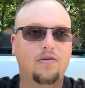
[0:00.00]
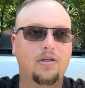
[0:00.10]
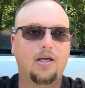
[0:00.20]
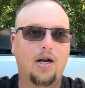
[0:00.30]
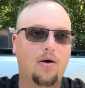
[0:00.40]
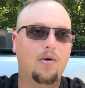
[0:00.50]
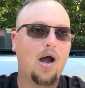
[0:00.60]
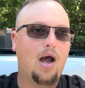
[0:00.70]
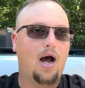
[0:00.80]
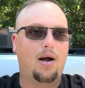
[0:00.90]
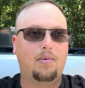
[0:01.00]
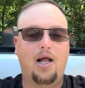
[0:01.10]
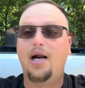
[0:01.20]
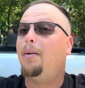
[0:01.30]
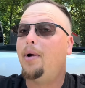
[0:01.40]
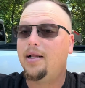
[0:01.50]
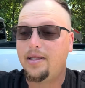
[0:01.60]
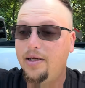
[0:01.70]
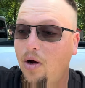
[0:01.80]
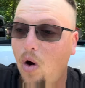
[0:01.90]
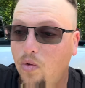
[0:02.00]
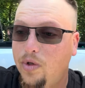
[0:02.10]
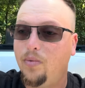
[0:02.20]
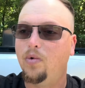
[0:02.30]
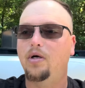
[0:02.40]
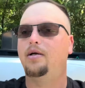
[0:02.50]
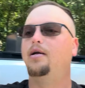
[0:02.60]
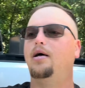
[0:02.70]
And you know, I'm glad I'm not the only one